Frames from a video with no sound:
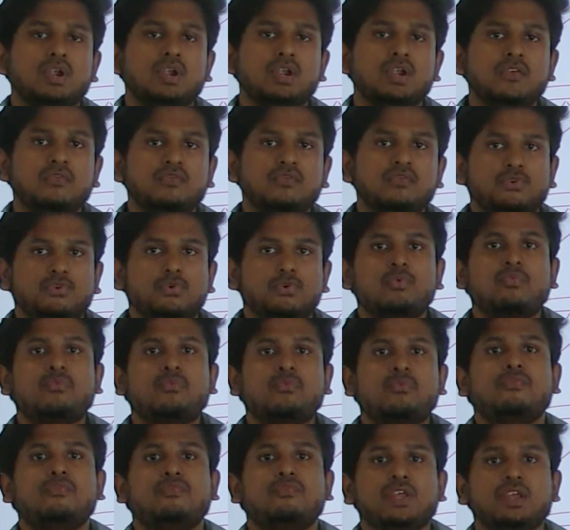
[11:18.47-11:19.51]
only few
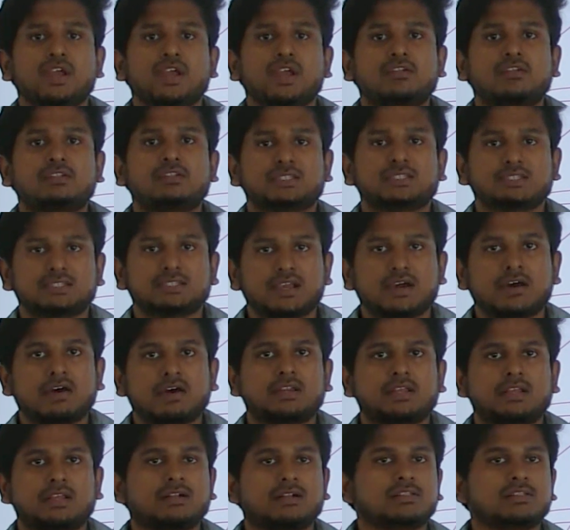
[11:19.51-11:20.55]
50 or 60
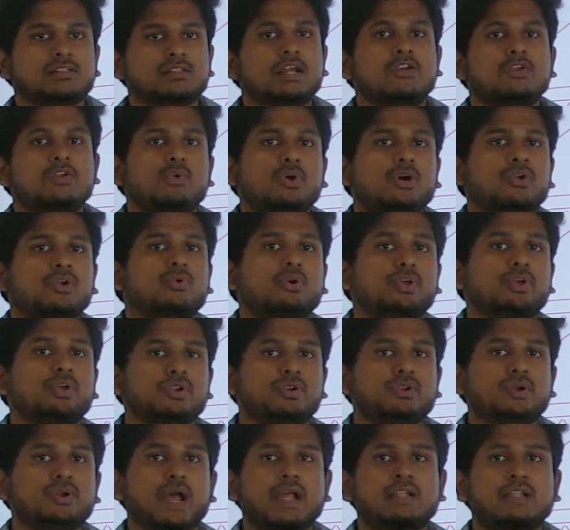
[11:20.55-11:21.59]
articles and you are
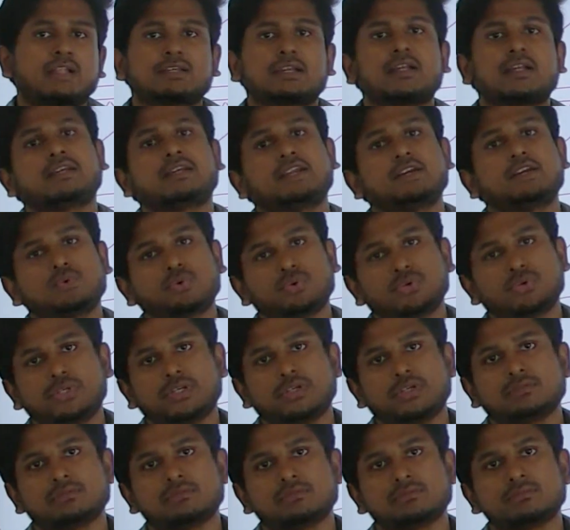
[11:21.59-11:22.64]
going to answer 10
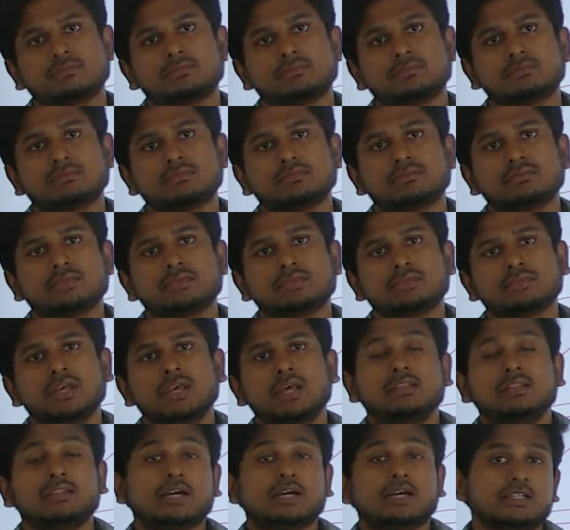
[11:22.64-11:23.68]
questions.
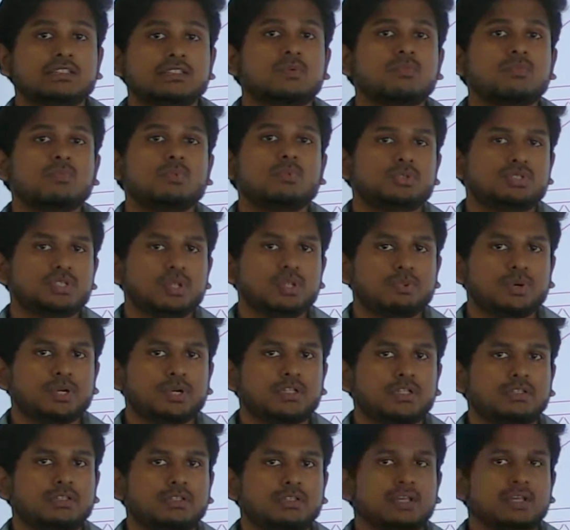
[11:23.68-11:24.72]
That is the most
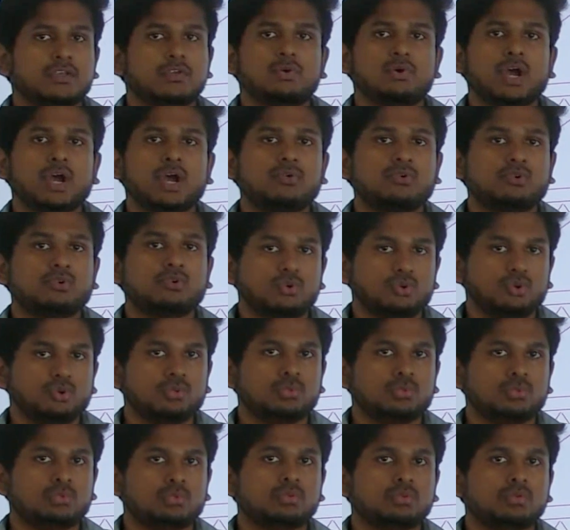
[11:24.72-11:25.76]
important thing you have to
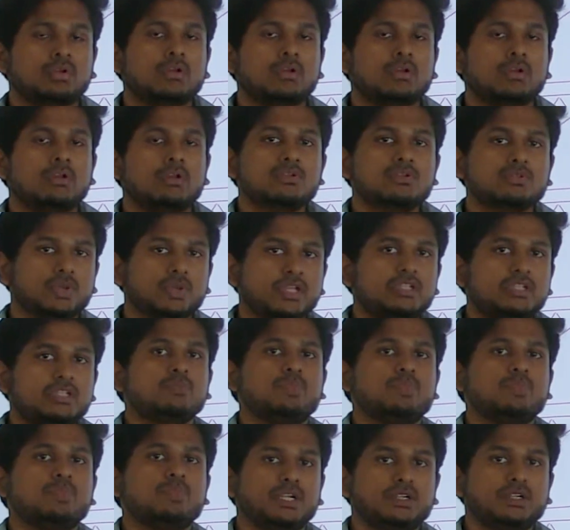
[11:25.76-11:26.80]
do. So
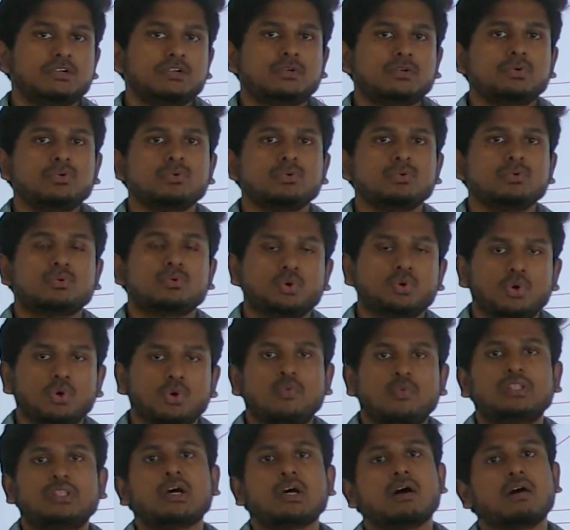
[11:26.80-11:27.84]
it's better to go
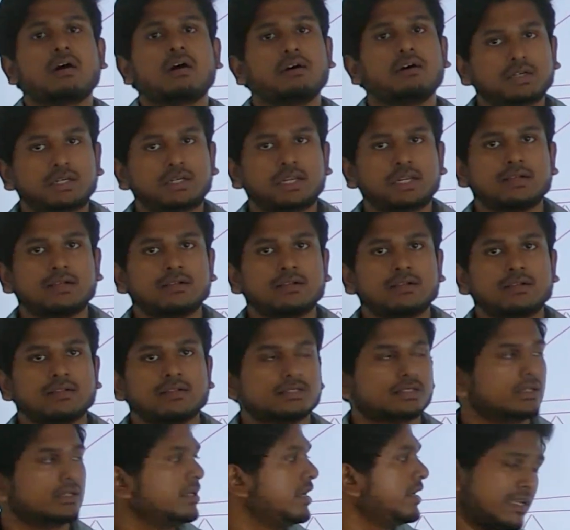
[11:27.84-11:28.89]
with the articles.
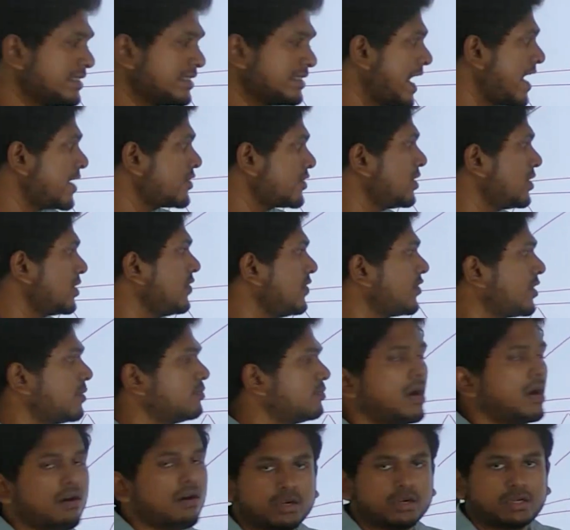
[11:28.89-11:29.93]
It is actually
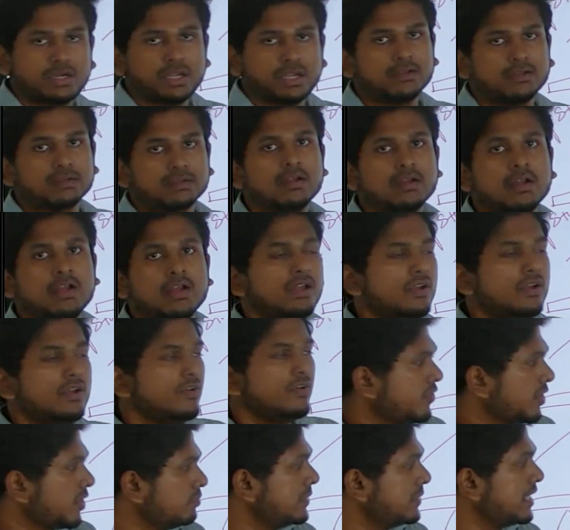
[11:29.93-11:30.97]
from the article.
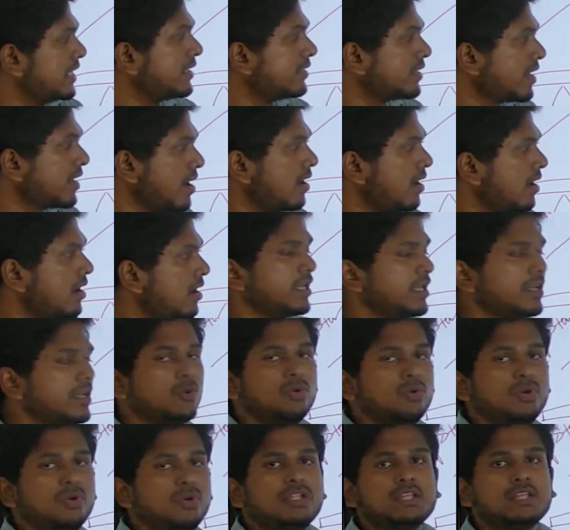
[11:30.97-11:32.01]
From that
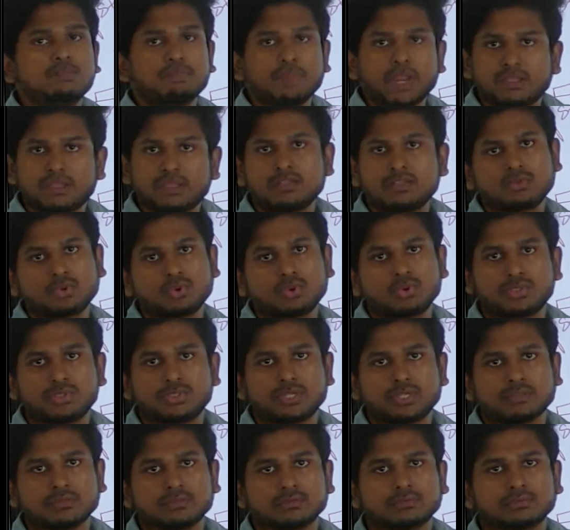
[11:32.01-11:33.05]
article only they made this
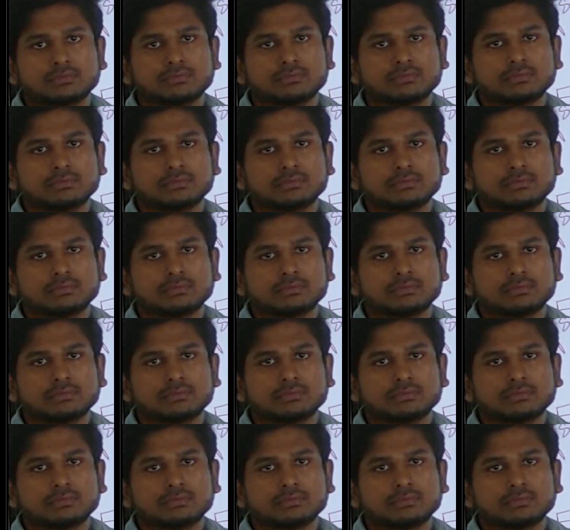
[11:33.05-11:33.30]
question.